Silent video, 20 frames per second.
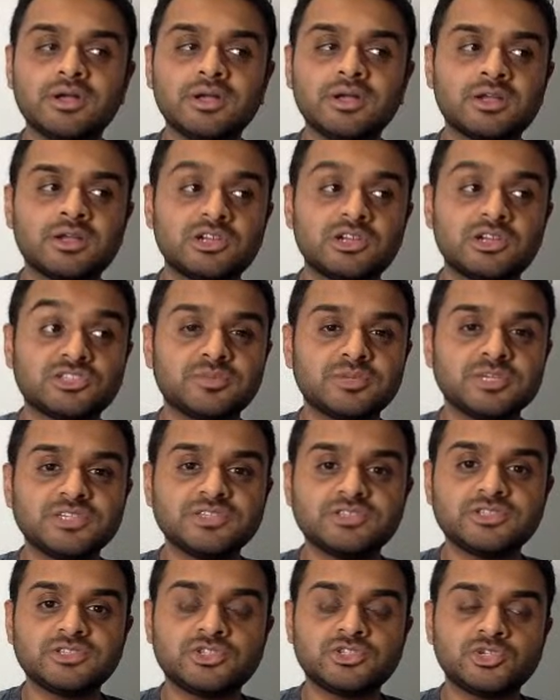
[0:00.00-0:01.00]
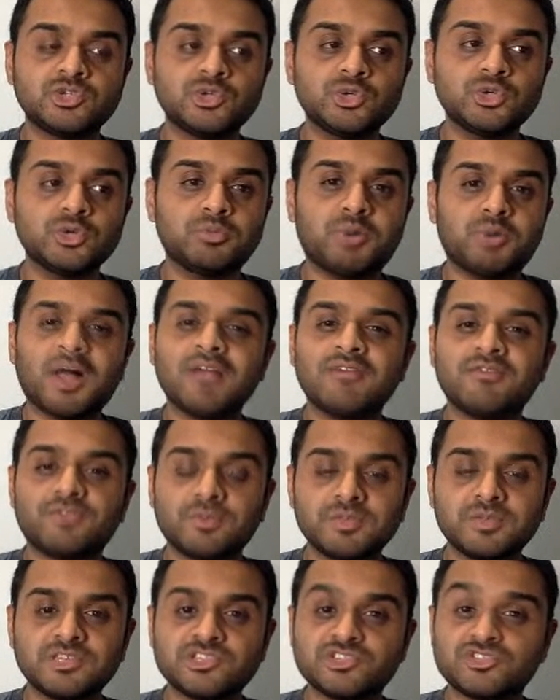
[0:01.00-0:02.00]
customers to buy
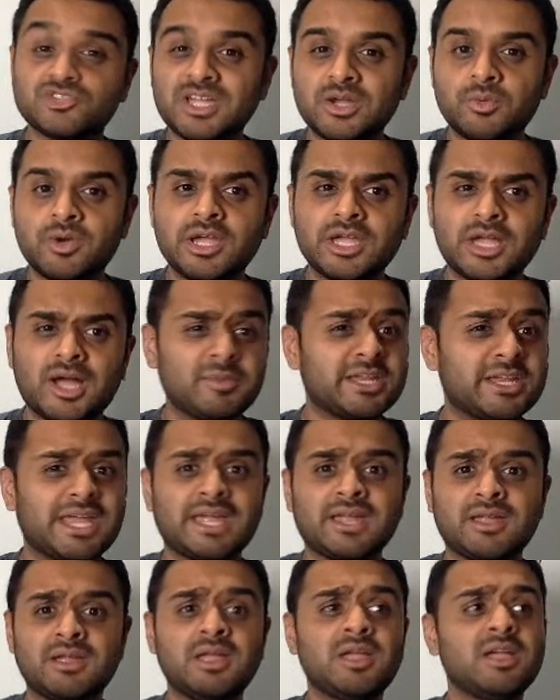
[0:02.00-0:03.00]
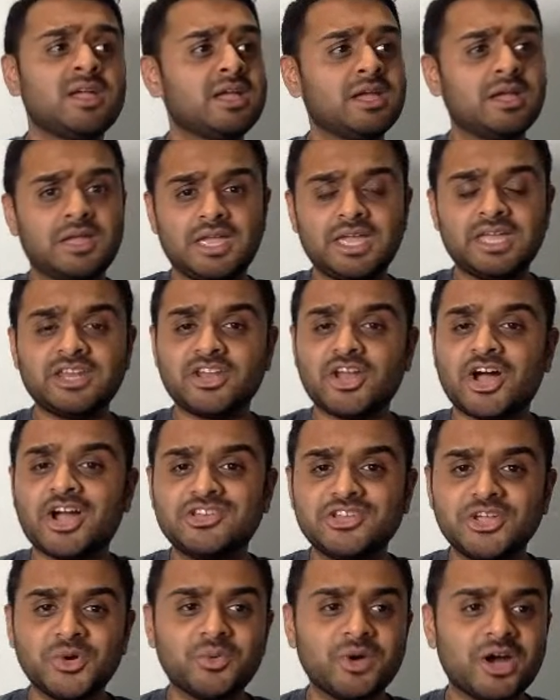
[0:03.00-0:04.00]
from us straight away. I mean, in an
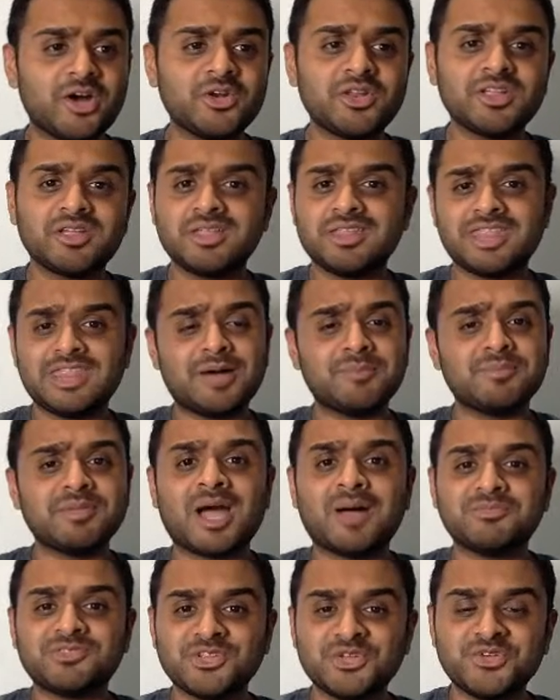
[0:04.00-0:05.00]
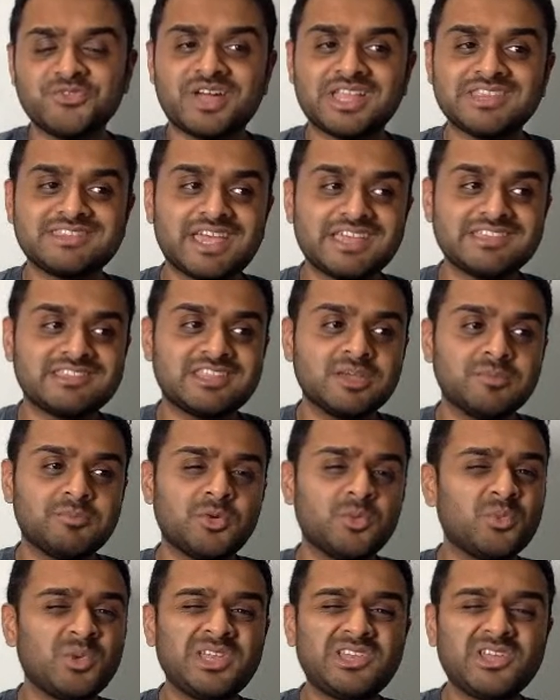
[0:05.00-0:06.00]
ideal world, that would be absolutely fantastic, but
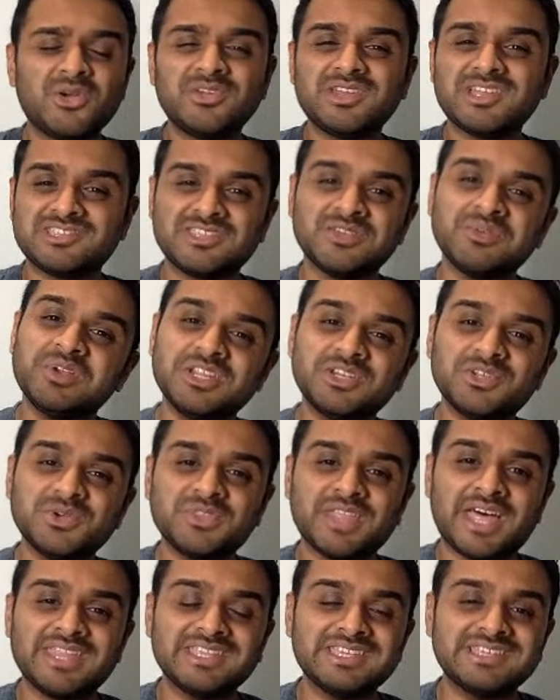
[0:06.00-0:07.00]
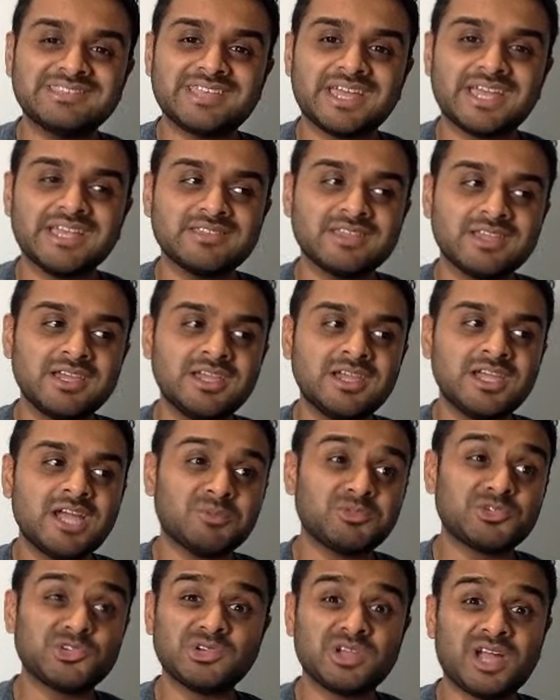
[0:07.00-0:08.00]
we don't necessarily do that these days. I'm
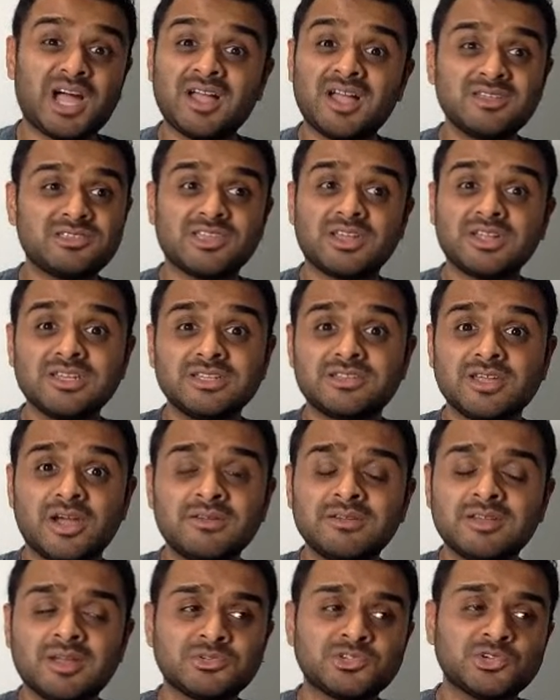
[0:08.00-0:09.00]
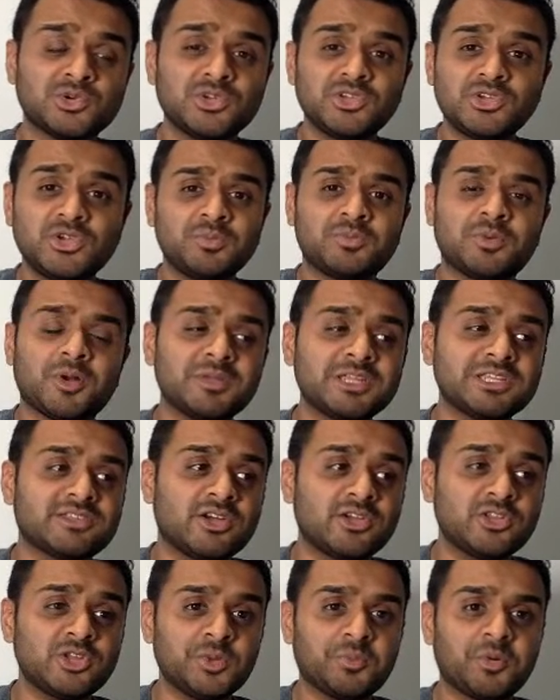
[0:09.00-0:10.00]
sure I certainly don't. I'm sure you probably
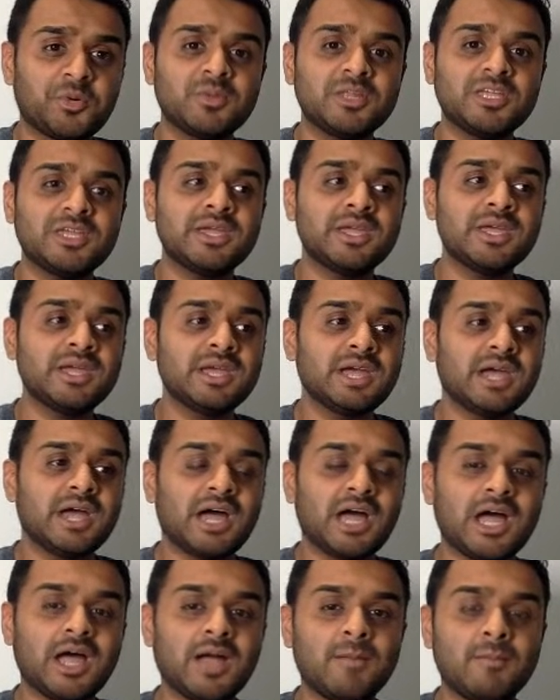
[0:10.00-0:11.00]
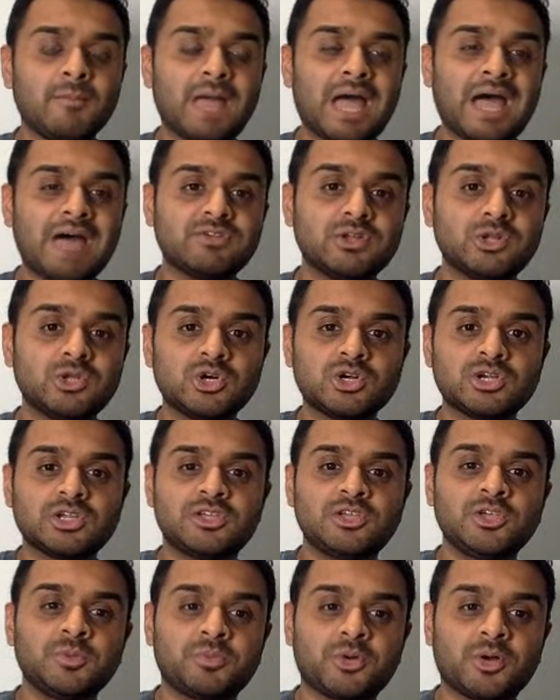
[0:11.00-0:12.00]
don't. You probably have a look.
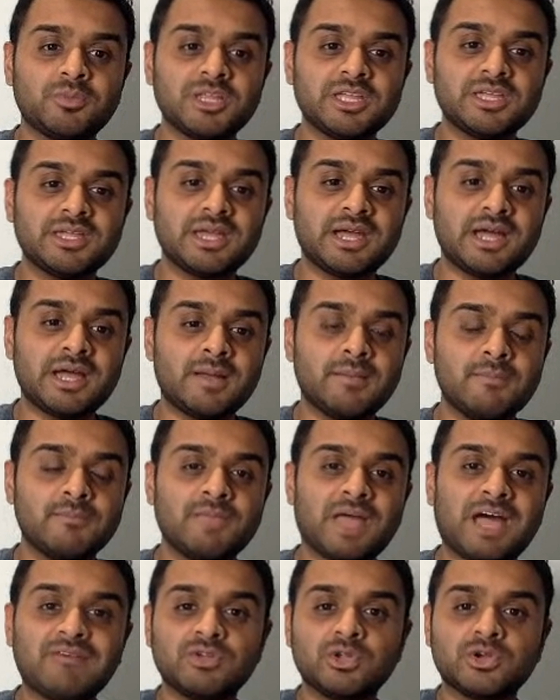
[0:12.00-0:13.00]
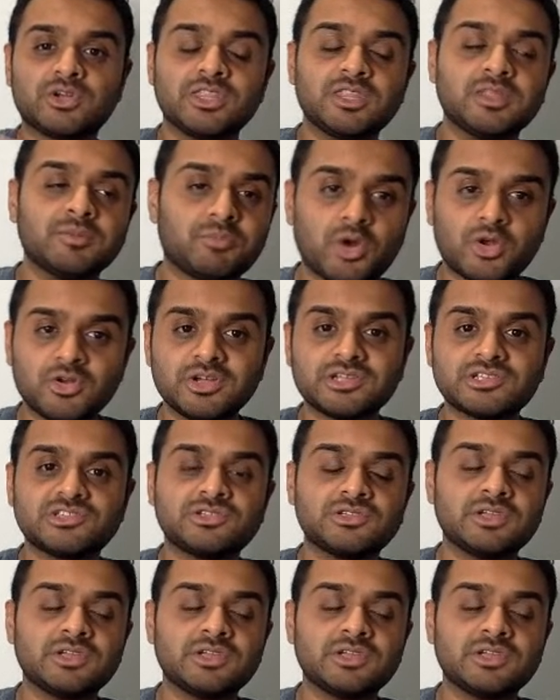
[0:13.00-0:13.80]
You probably have a look at the product.